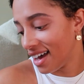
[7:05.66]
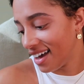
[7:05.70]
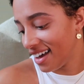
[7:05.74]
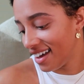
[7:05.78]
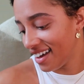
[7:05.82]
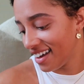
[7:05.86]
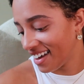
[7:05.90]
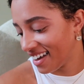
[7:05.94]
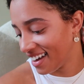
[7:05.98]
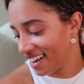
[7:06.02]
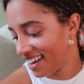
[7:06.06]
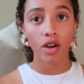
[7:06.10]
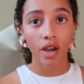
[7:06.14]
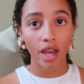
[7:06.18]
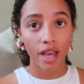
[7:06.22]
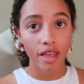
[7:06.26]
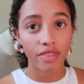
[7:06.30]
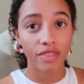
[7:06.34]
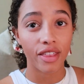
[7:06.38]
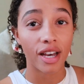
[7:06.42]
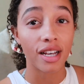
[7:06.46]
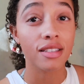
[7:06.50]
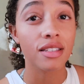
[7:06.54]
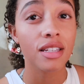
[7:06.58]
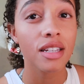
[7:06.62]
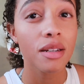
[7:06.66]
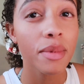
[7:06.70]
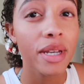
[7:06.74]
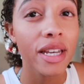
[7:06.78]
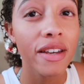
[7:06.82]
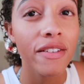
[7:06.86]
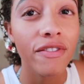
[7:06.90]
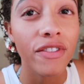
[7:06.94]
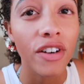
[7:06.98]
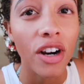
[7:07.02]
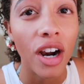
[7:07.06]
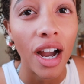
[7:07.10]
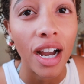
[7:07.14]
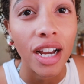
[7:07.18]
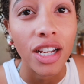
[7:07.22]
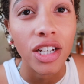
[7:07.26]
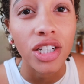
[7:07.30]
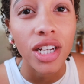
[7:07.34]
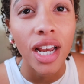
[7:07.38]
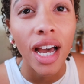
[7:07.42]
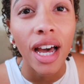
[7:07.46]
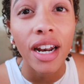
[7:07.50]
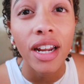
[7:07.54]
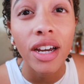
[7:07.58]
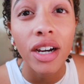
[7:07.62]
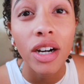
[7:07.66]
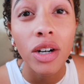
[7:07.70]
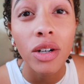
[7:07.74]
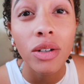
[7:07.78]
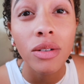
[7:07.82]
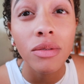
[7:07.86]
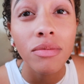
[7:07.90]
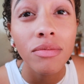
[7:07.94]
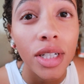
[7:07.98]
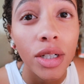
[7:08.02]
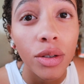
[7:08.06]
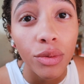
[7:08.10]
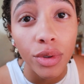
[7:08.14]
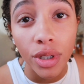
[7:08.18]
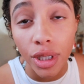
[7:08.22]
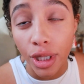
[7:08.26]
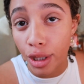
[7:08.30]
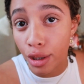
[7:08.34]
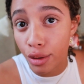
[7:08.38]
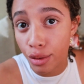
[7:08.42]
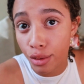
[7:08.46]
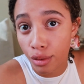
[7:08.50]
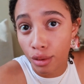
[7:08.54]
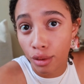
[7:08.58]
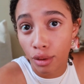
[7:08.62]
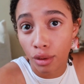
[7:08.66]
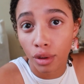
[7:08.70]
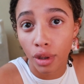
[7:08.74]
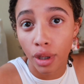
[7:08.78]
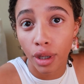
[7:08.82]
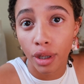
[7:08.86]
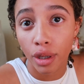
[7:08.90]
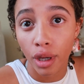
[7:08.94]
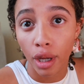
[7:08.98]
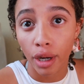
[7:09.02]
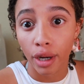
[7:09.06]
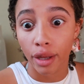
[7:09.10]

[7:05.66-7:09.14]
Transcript: Okay, that's gonna be it for eyeshadow. It really doesn't look like